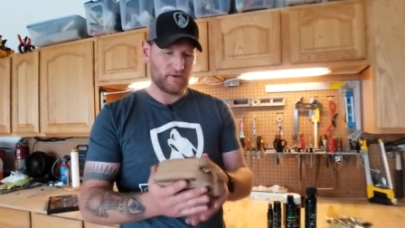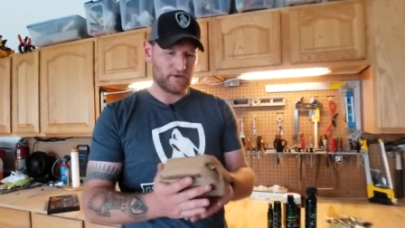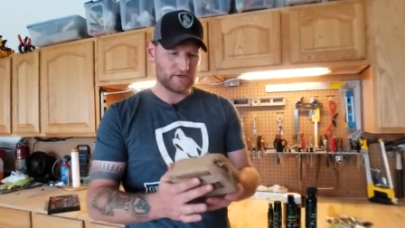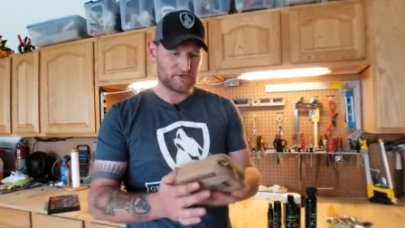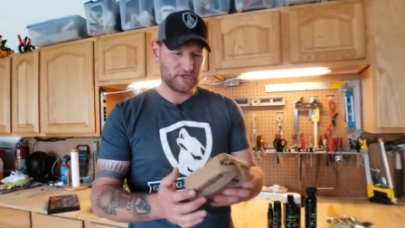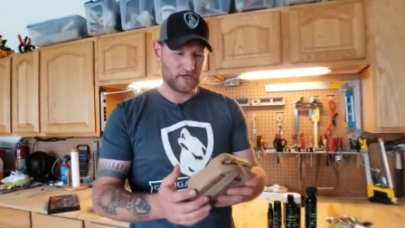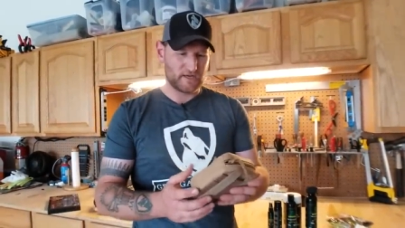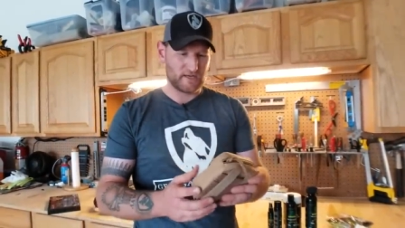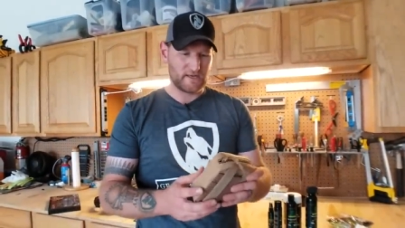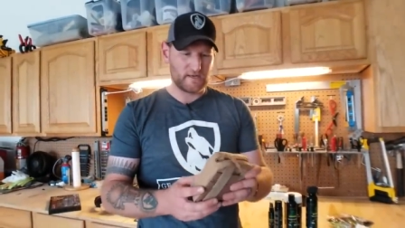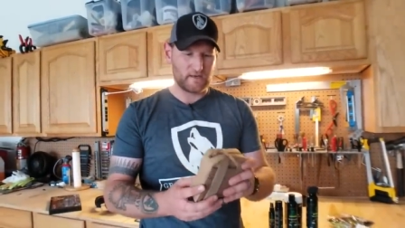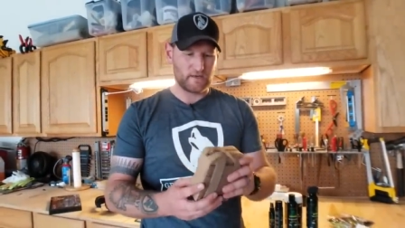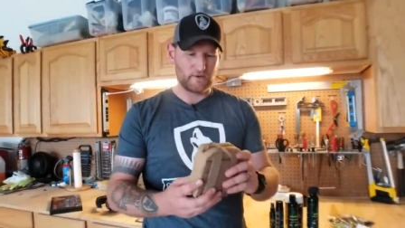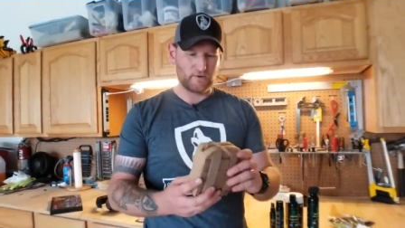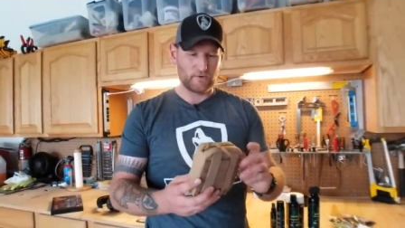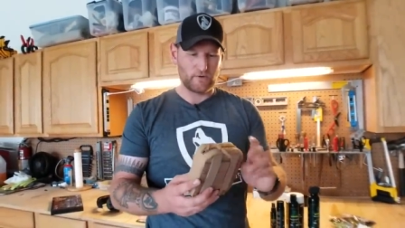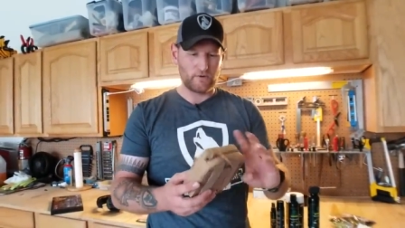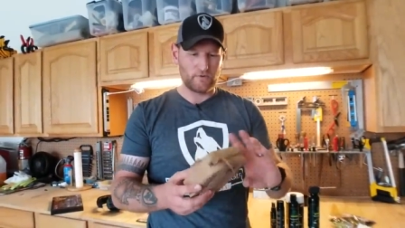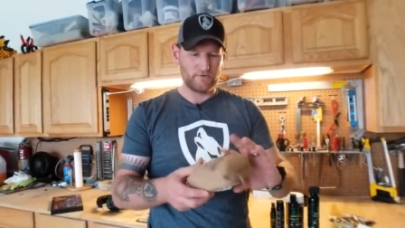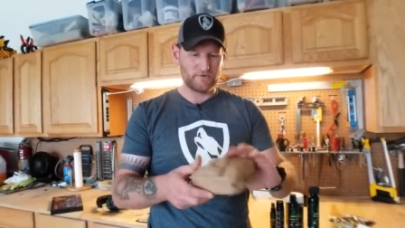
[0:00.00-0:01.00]
You can check it out on
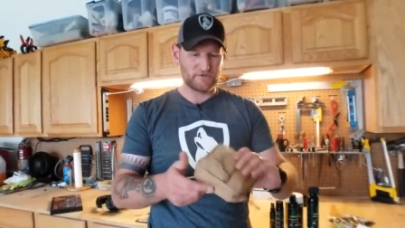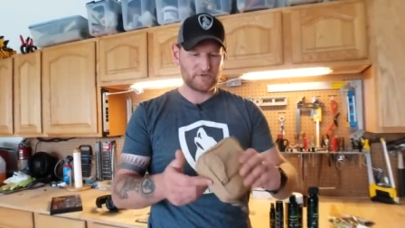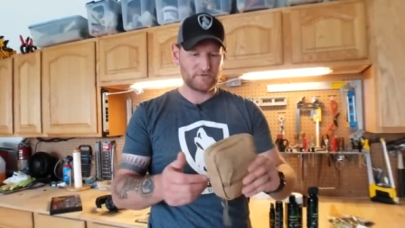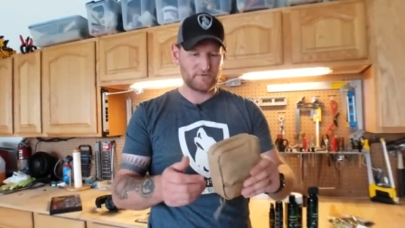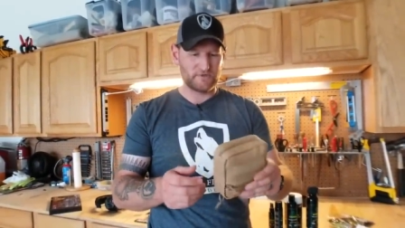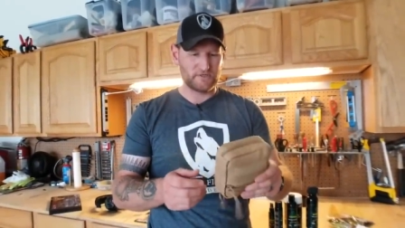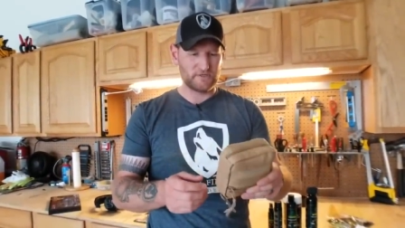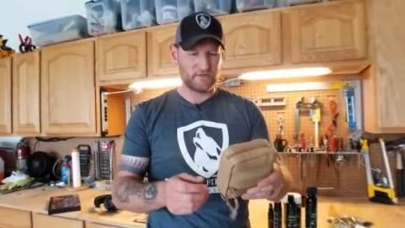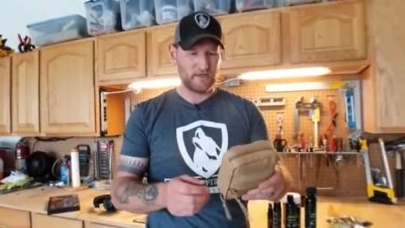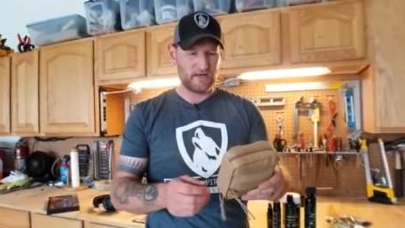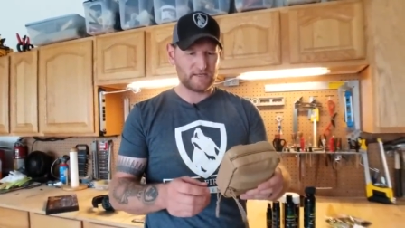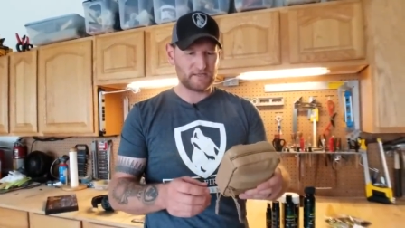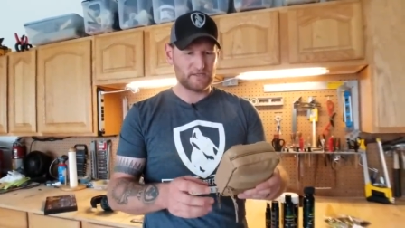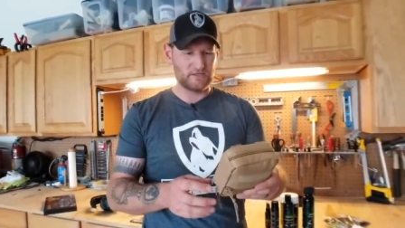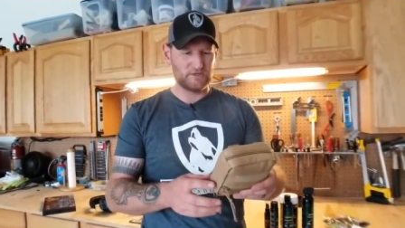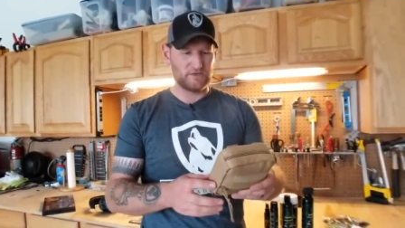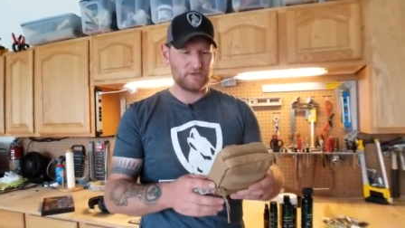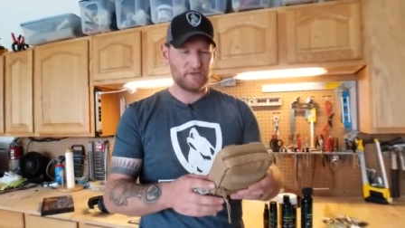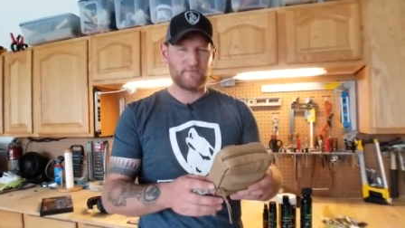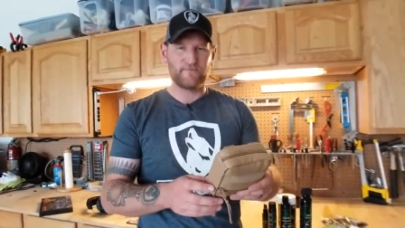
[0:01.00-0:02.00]
your own. There's, there's lots
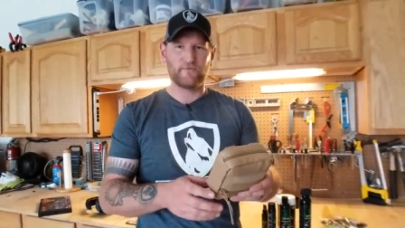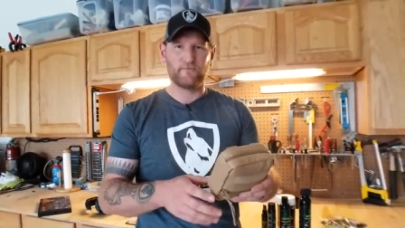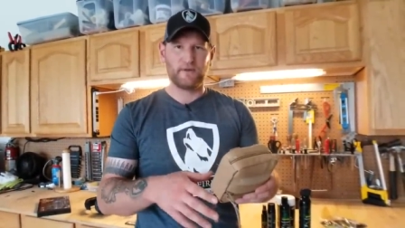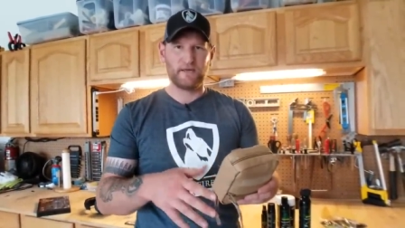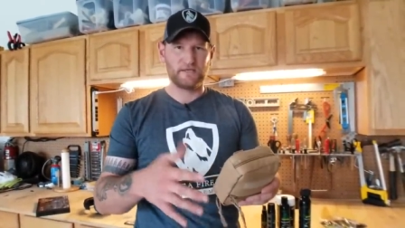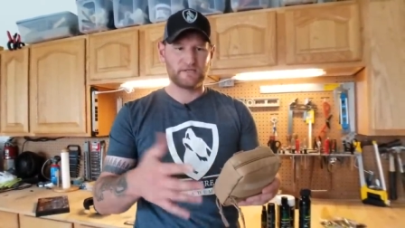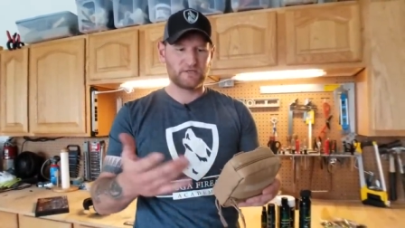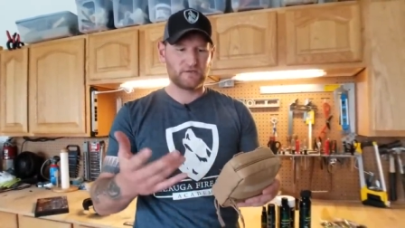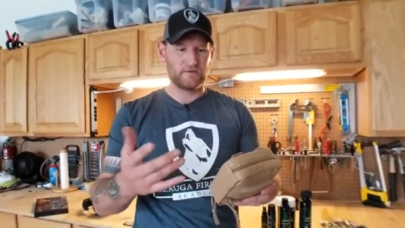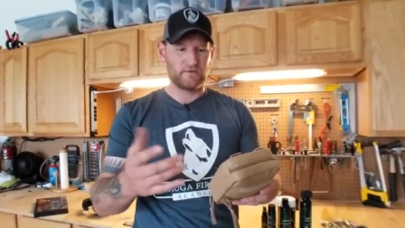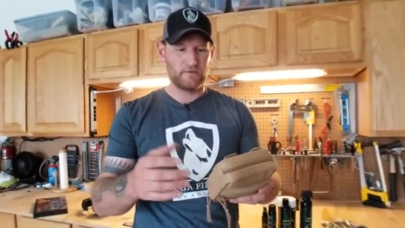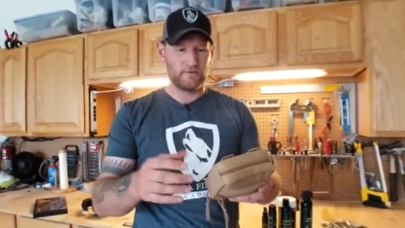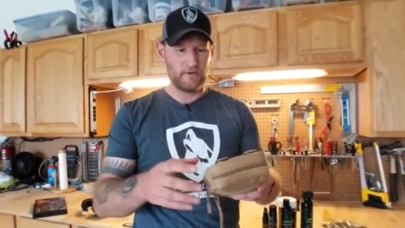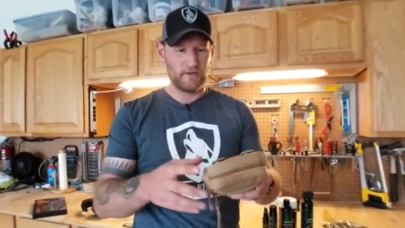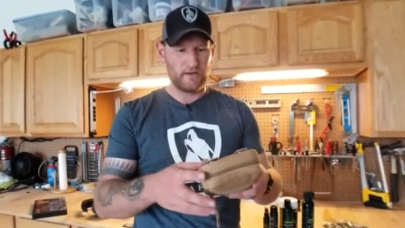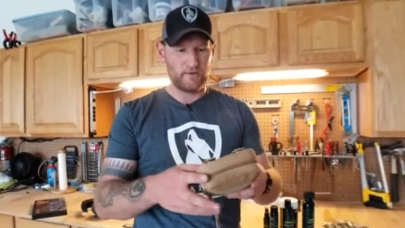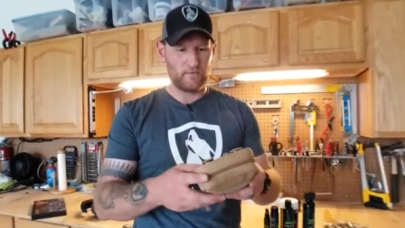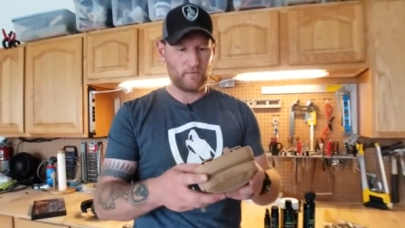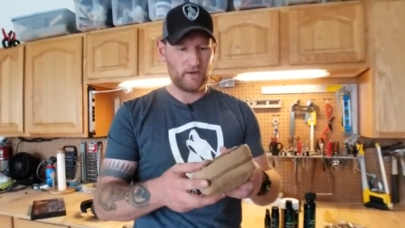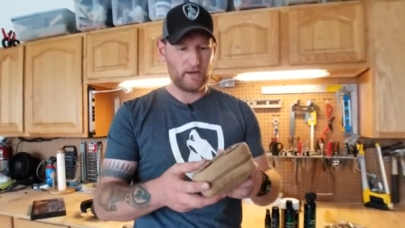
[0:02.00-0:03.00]
of good information
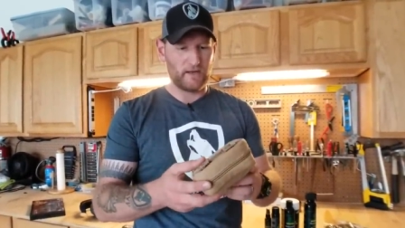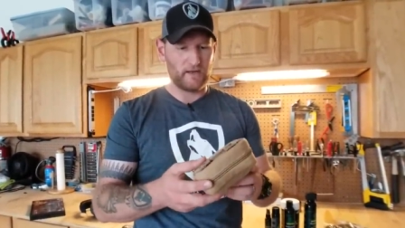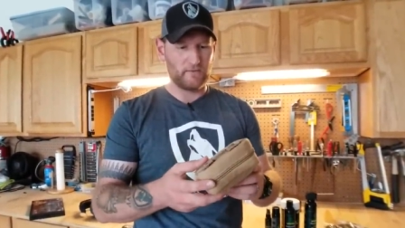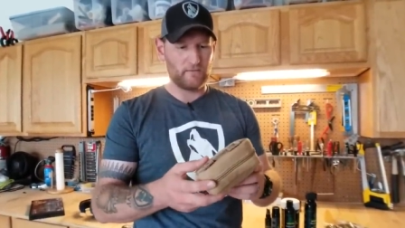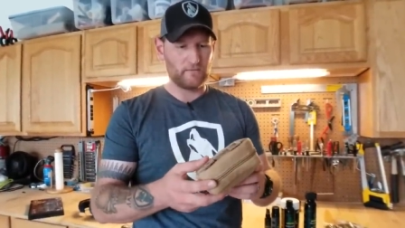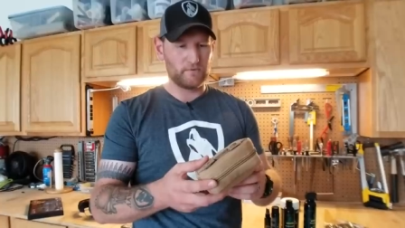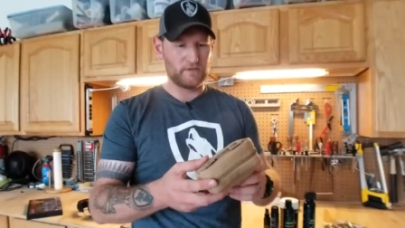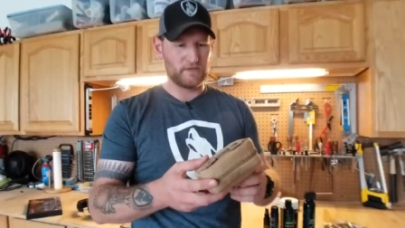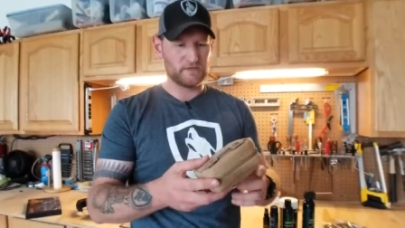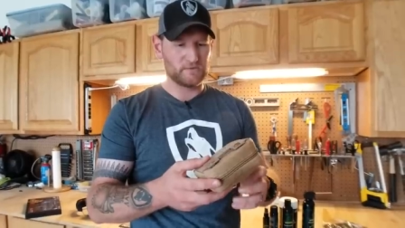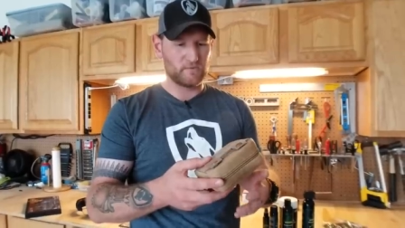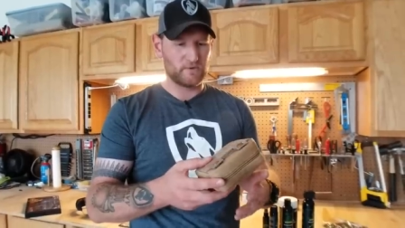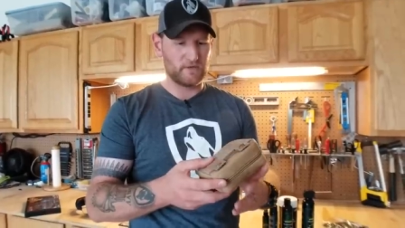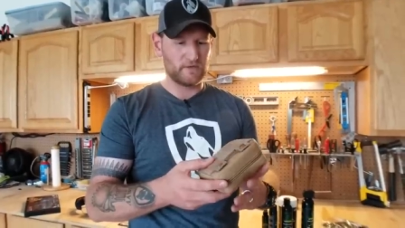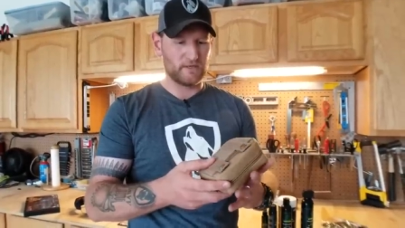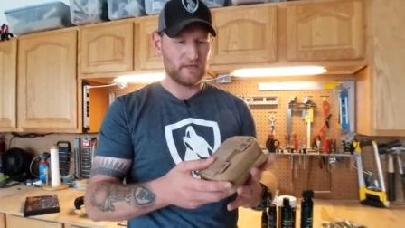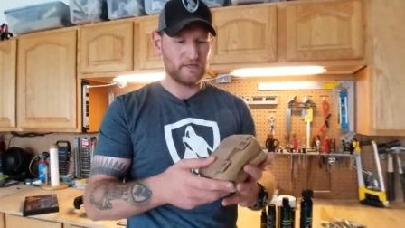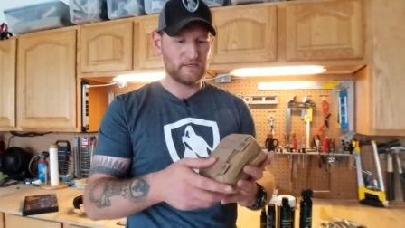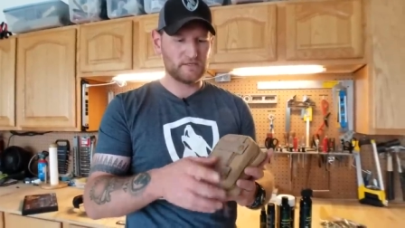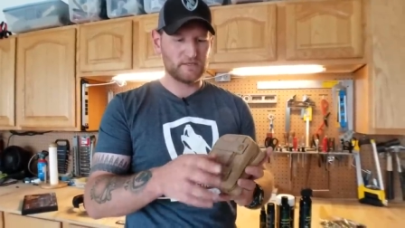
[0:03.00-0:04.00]
on why it does what
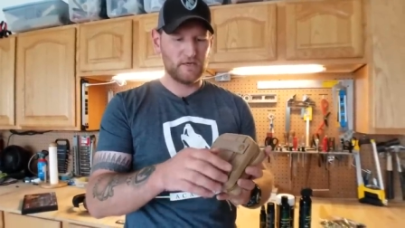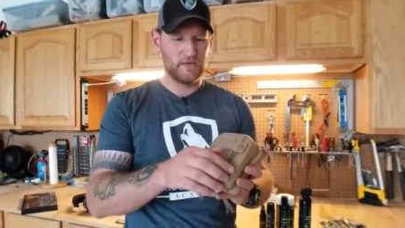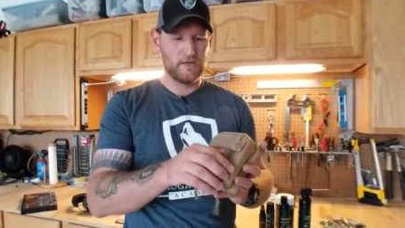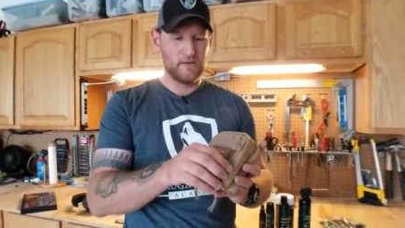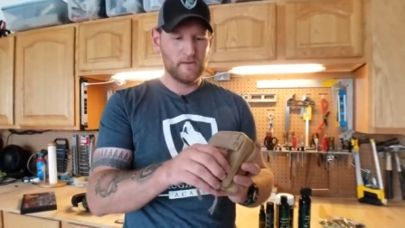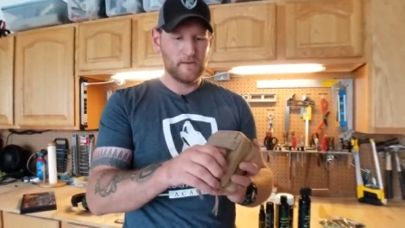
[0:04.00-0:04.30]
it does.